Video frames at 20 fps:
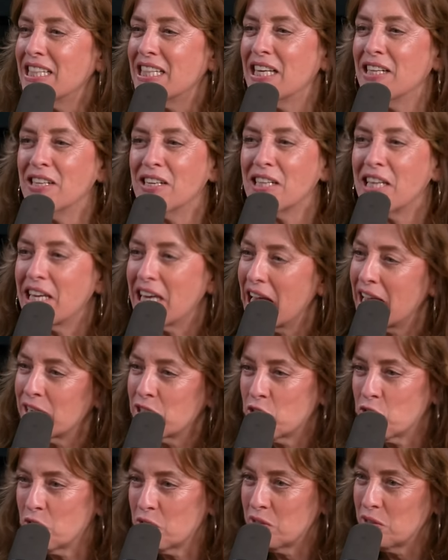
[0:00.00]
They look like
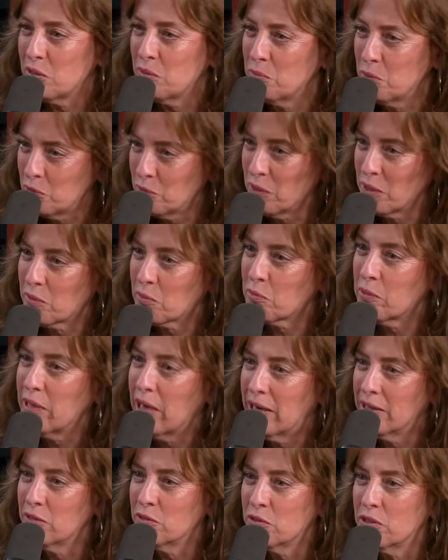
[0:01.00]
extras in the movie
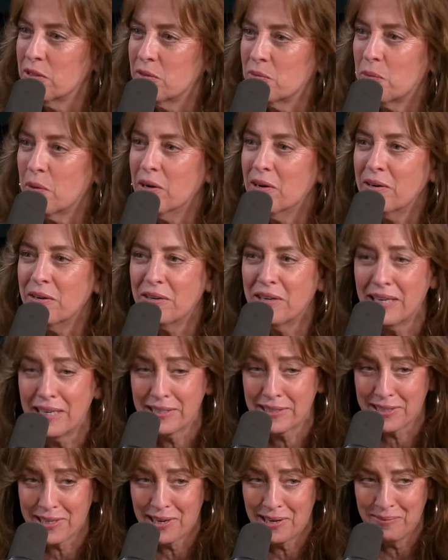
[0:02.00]
300. Where are you
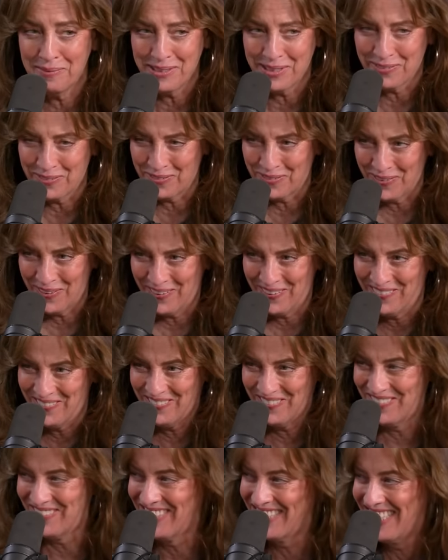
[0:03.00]
guys coming
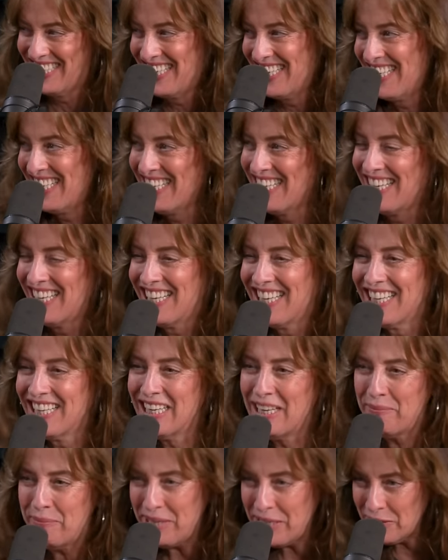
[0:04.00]
from? Yeah.
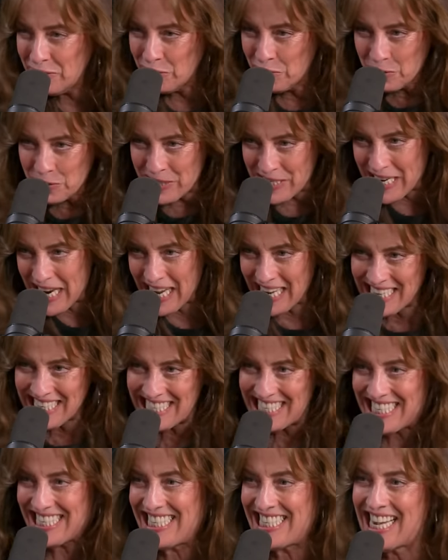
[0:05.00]
Let me in your tent. All I
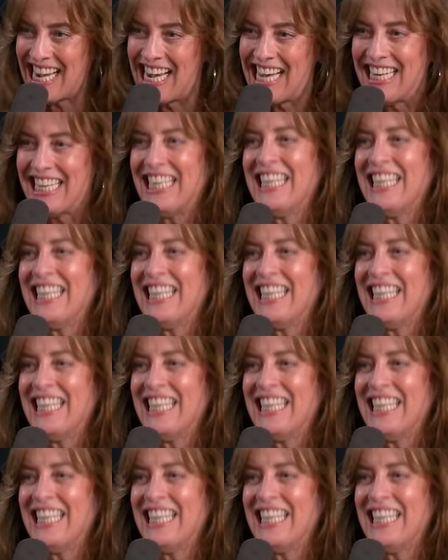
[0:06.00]
do is daddy.